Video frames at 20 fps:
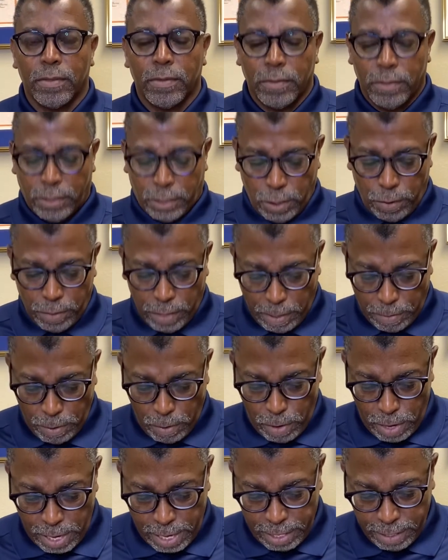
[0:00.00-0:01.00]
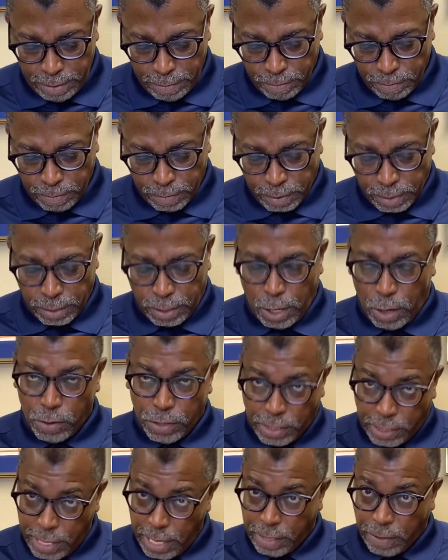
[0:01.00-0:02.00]
So number one, don't
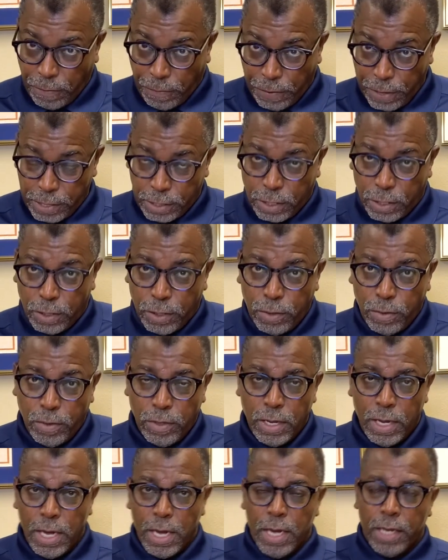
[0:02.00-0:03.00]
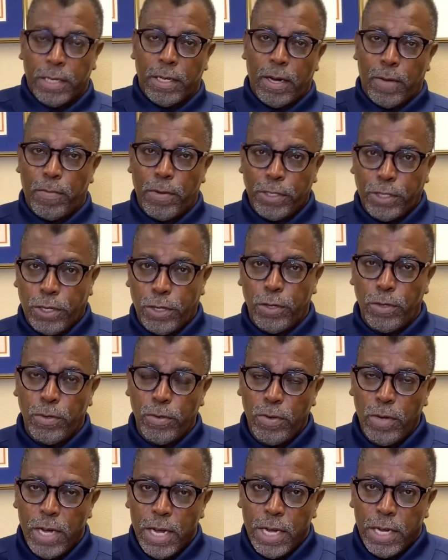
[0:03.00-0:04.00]
seek the physical. Number
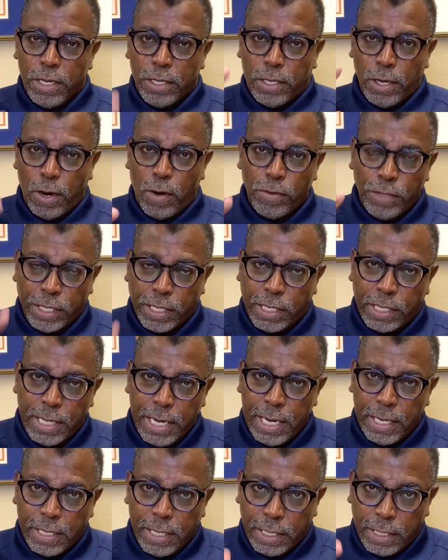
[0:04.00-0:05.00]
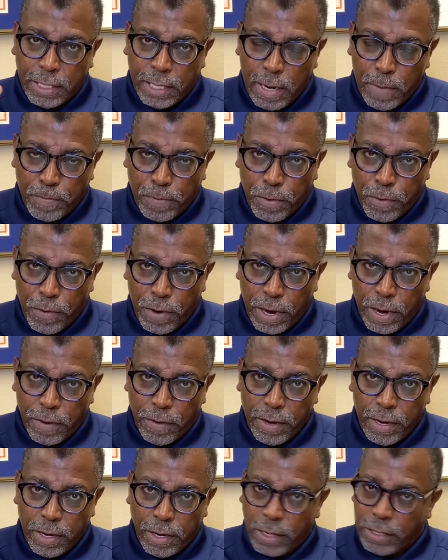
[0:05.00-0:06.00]
two, don't seek the
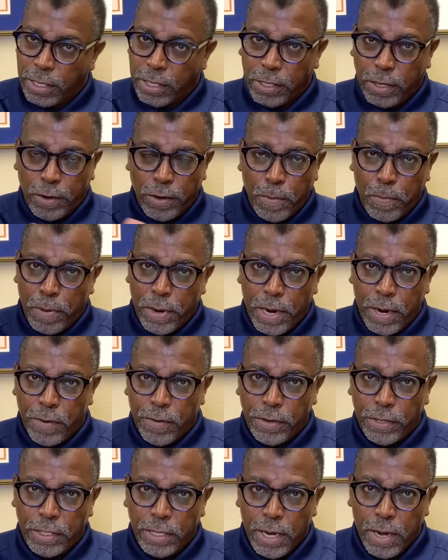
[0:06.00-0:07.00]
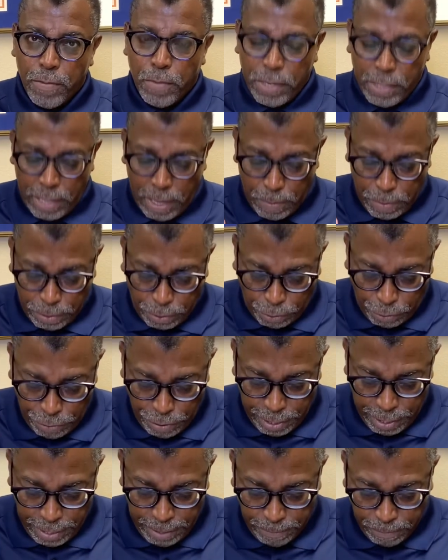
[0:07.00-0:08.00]
temporary because it's going to perish. But number
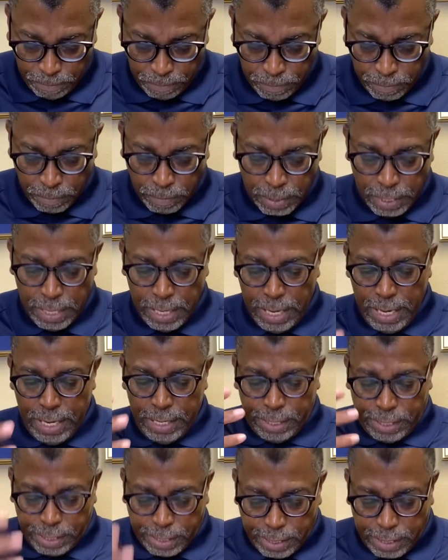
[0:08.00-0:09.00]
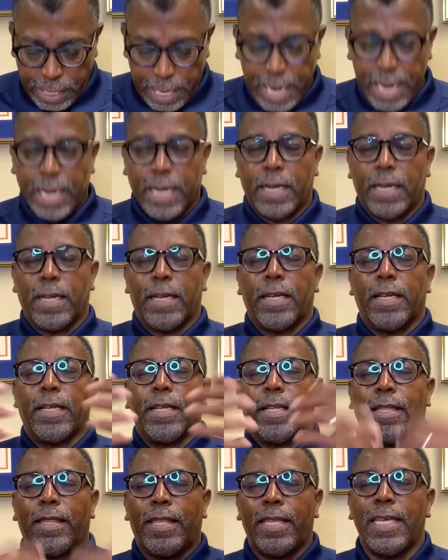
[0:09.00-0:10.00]
three, seek
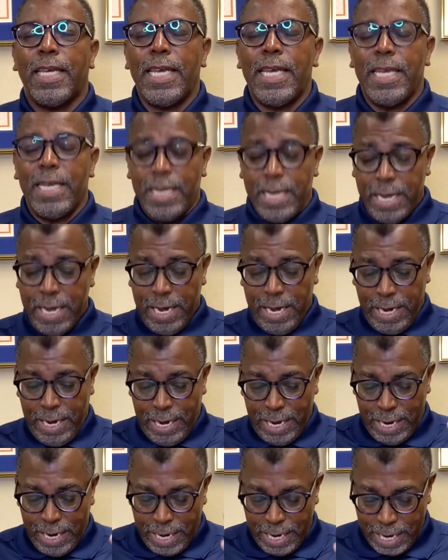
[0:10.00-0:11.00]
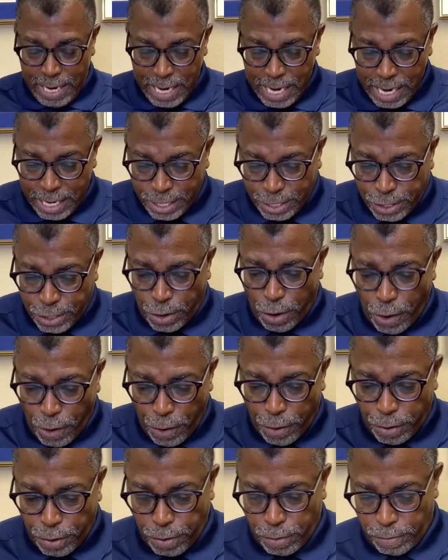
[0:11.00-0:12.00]
the
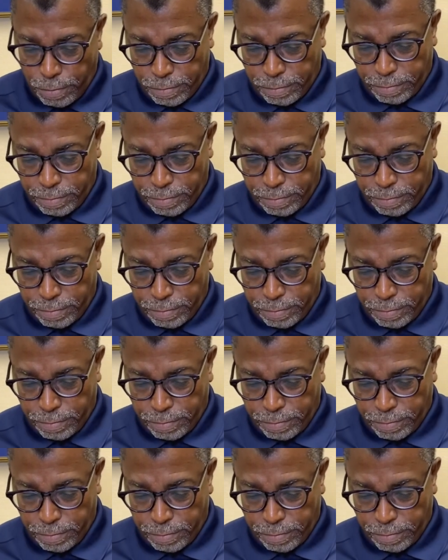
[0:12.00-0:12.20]
eternal.